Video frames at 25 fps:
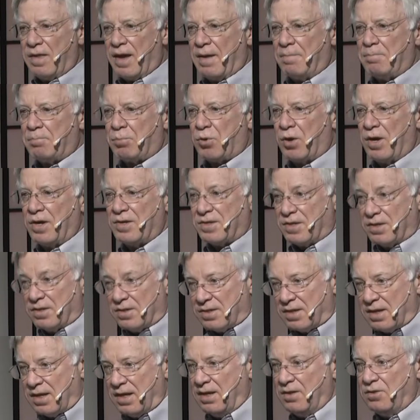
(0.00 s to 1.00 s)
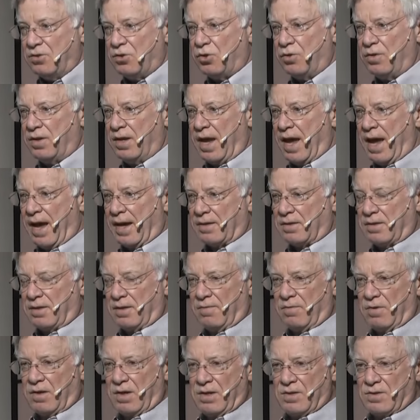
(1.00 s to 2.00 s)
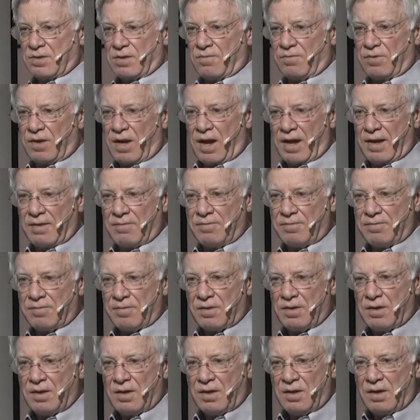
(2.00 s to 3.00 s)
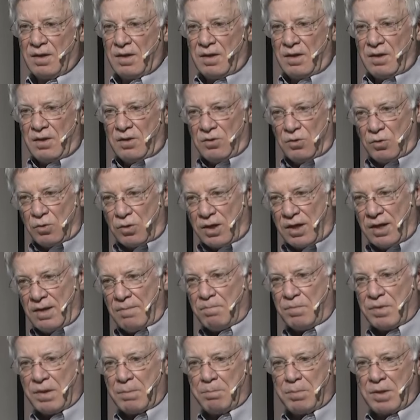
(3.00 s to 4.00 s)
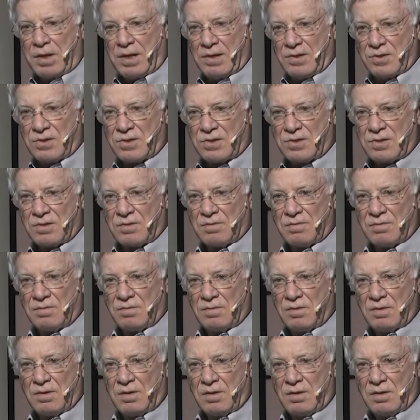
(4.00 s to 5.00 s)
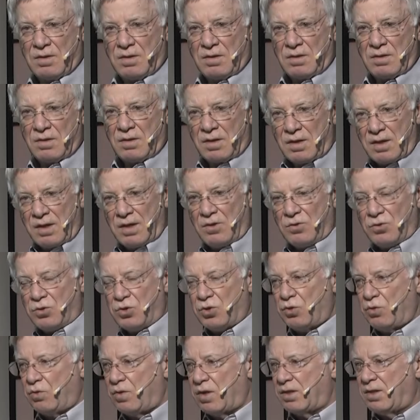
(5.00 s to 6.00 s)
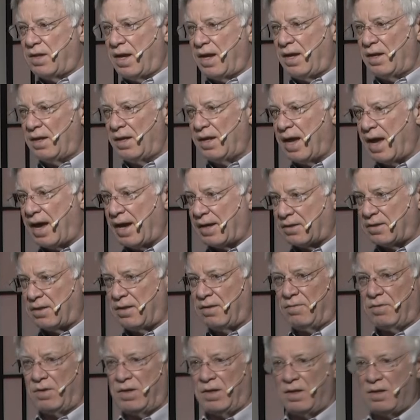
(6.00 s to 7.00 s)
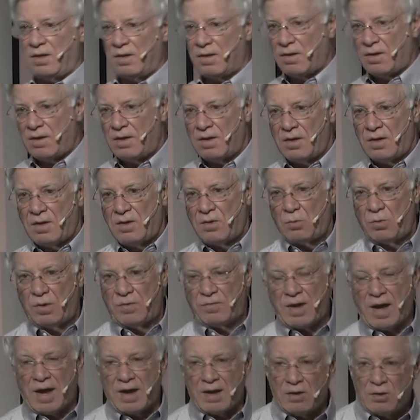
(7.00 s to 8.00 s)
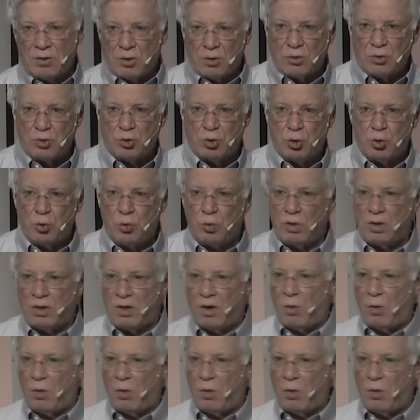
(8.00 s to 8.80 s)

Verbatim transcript: that presence into the activities of life. You keep the peace into the daily activity. We've got to learn dual